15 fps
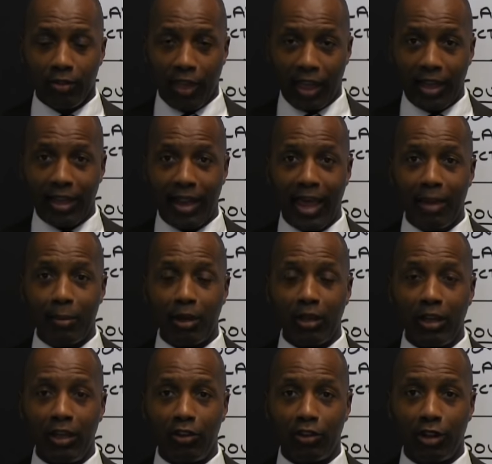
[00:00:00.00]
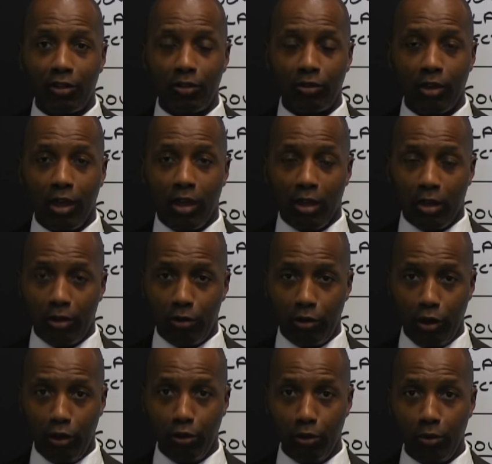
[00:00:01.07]
that claim allegiance
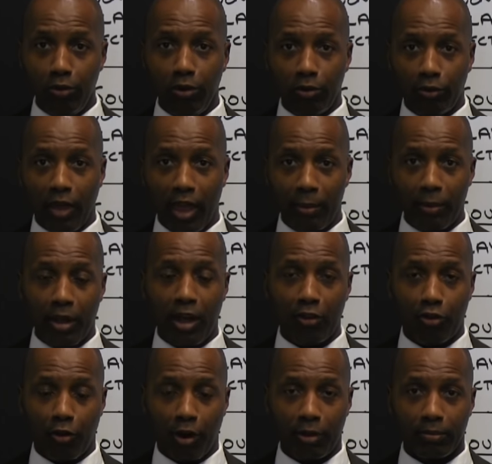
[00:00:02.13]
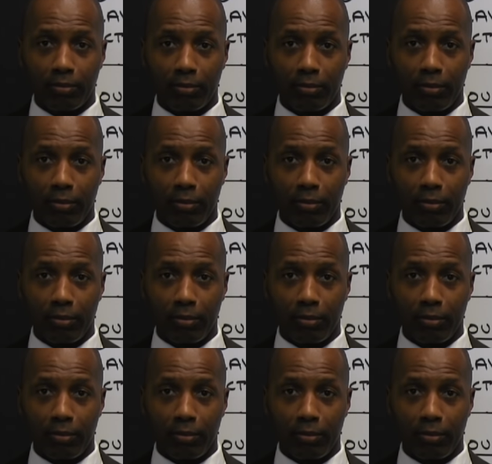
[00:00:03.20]
to the same country.